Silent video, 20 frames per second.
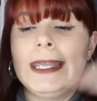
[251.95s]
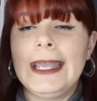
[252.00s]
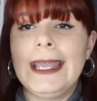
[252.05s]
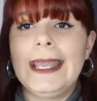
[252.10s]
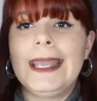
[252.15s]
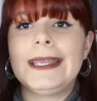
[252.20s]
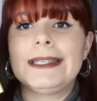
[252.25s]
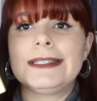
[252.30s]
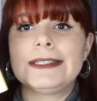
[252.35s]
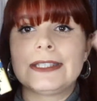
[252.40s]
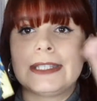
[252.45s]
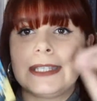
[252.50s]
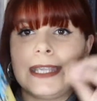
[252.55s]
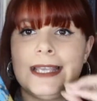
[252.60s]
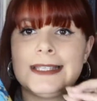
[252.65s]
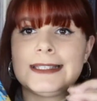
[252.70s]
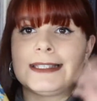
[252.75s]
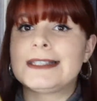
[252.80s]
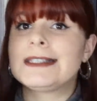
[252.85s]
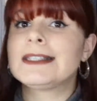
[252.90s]
And
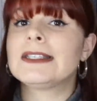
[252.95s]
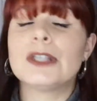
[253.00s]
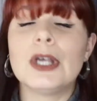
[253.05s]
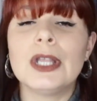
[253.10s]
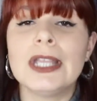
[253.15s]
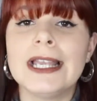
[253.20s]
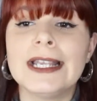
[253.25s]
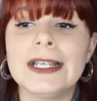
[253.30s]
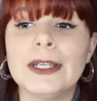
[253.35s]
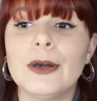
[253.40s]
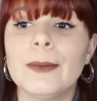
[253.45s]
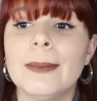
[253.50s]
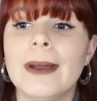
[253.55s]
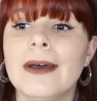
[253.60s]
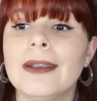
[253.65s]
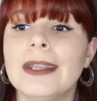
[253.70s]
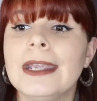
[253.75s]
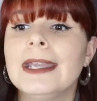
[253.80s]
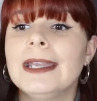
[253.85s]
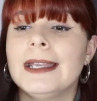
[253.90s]
yes, this is all I know
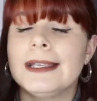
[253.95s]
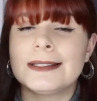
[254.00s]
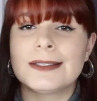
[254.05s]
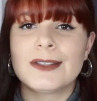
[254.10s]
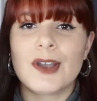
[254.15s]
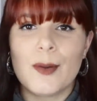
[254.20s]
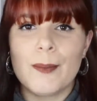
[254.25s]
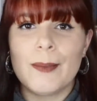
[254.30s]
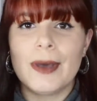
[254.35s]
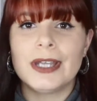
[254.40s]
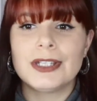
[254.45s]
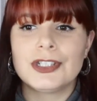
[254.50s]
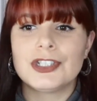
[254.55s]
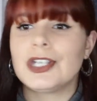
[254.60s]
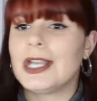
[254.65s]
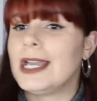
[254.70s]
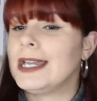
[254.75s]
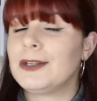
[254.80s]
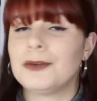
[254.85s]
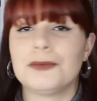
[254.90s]
about it. It's not much.
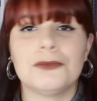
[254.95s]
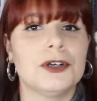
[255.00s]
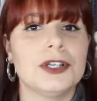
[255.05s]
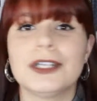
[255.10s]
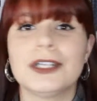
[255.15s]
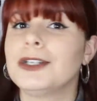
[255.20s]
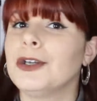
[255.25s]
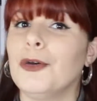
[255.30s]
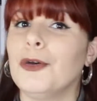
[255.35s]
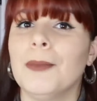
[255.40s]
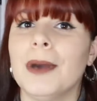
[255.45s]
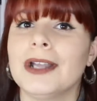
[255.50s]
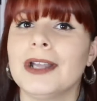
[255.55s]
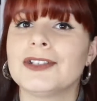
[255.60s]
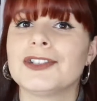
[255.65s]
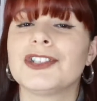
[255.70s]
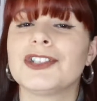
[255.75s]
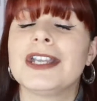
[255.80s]
I don't want to know much.